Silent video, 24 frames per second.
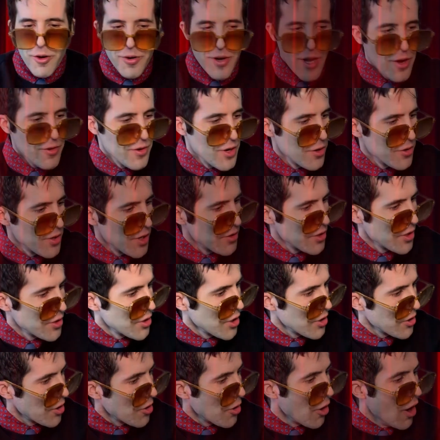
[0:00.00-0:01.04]
no, no, no, no, no,
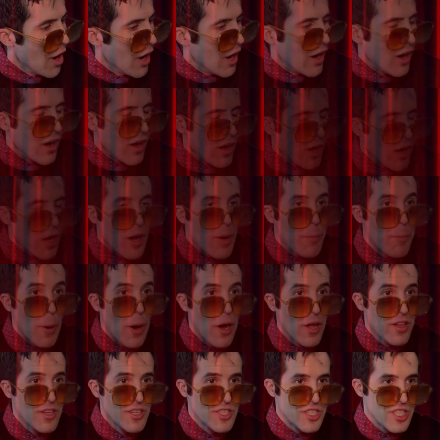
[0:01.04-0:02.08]
no!
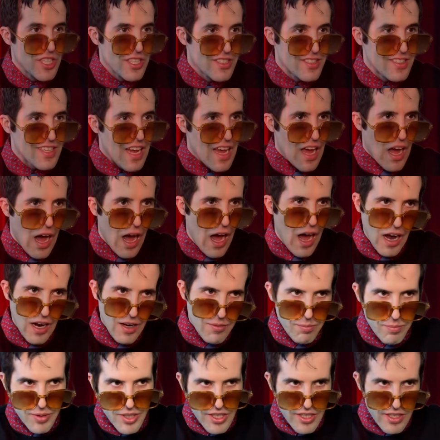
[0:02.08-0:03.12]
Apologies! I'm
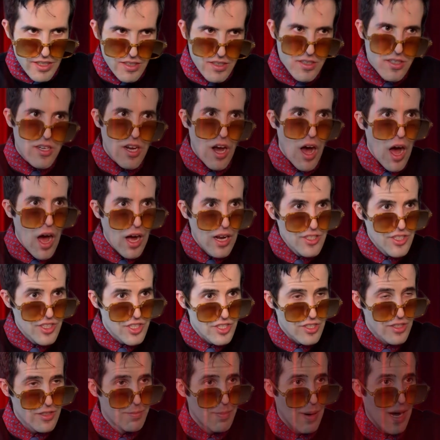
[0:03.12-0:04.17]
being
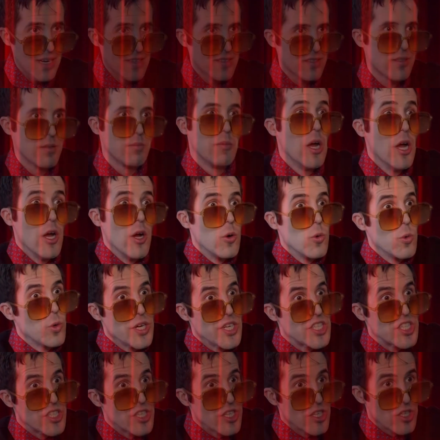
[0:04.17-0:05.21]
conjured by some
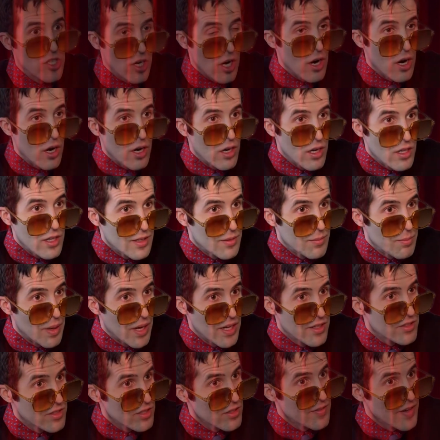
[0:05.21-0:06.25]
witchy girl in
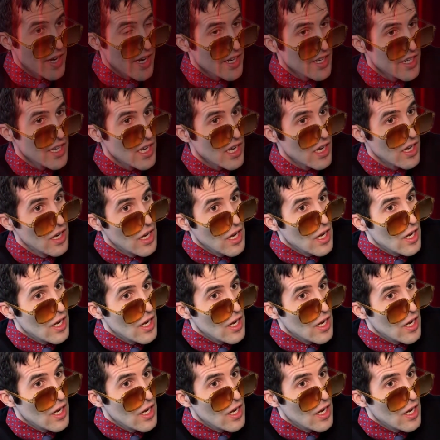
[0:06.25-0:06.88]
Pennsylvania!